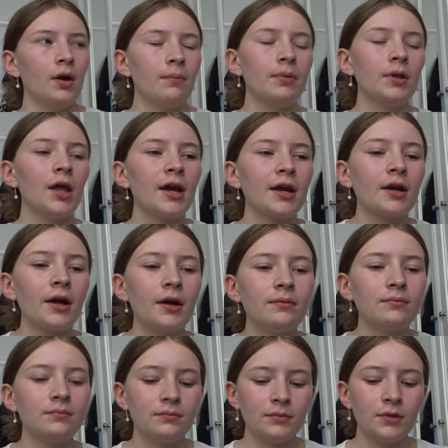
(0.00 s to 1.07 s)
but, like,
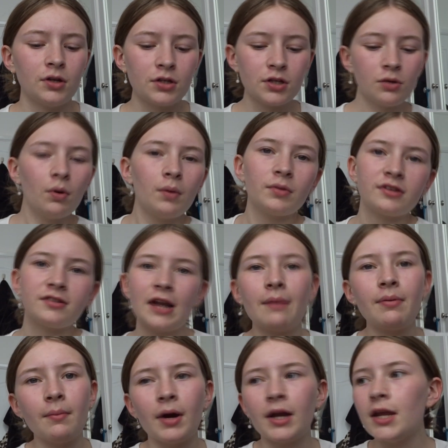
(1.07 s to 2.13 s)
I don't know why I'm
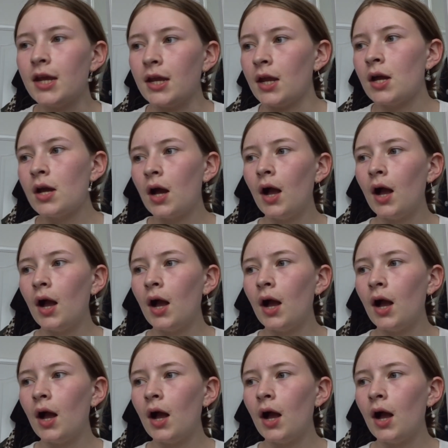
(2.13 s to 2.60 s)
slapping my knee.